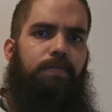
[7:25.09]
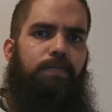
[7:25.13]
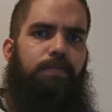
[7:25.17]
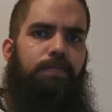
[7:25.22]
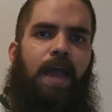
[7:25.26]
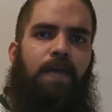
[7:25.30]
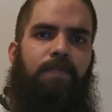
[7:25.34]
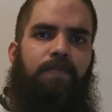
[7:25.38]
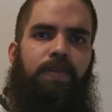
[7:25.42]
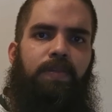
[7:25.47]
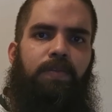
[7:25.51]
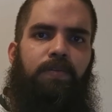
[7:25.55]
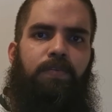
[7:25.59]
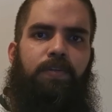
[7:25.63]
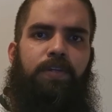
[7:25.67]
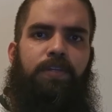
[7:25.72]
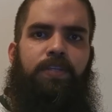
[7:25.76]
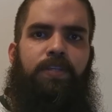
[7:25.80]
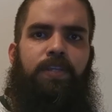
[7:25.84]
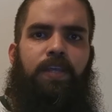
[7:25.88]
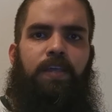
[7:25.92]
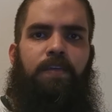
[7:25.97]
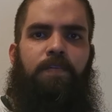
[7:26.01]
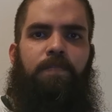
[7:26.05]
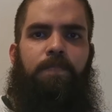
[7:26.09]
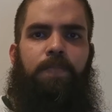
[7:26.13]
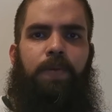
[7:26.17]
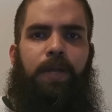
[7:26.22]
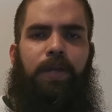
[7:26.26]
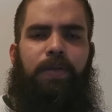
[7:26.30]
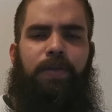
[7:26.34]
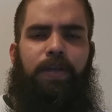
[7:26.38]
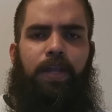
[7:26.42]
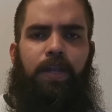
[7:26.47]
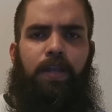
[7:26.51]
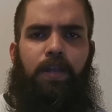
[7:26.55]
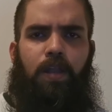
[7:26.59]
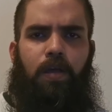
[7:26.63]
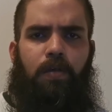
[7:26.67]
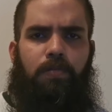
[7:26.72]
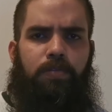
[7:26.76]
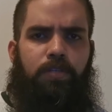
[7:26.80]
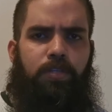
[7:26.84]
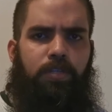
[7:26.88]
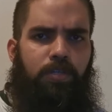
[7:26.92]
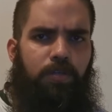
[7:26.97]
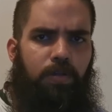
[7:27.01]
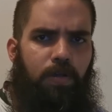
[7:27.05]
having received very
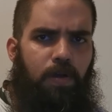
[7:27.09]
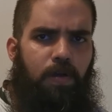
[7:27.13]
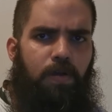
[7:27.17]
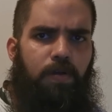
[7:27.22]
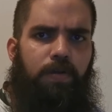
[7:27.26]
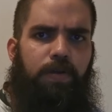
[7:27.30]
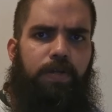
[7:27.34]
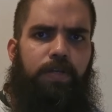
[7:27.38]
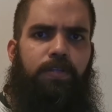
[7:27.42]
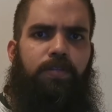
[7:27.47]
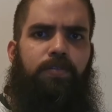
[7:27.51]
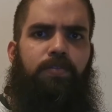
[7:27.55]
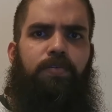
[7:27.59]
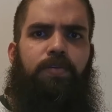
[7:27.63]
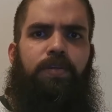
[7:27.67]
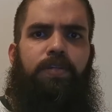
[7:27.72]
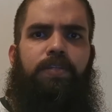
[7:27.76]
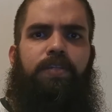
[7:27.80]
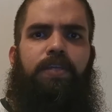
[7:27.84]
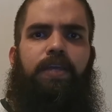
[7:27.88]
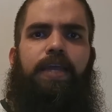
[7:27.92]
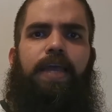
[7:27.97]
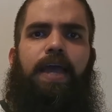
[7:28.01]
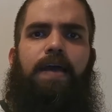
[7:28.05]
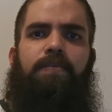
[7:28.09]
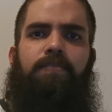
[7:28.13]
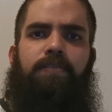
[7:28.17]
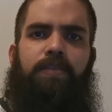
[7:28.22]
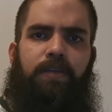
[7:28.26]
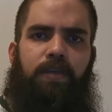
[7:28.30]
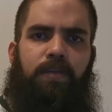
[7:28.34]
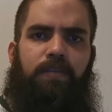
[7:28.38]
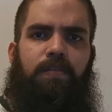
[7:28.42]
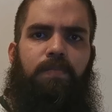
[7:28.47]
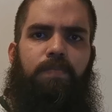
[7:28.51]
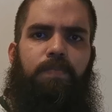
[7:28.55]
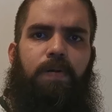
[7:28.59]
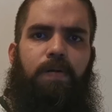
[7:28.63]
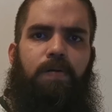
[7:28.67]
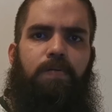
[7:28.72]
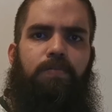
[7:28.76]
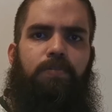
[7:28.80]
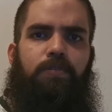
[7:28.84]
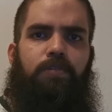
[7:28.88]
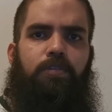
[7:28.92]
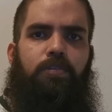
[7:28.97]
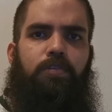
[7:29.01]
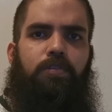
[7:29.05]
low scores during the counting of the
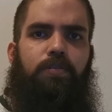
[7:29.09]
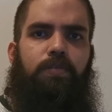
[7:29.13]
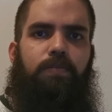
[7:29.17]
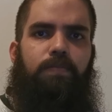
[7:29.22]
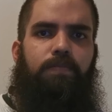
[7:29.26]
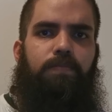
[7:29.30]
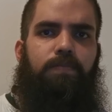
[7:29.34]
votes,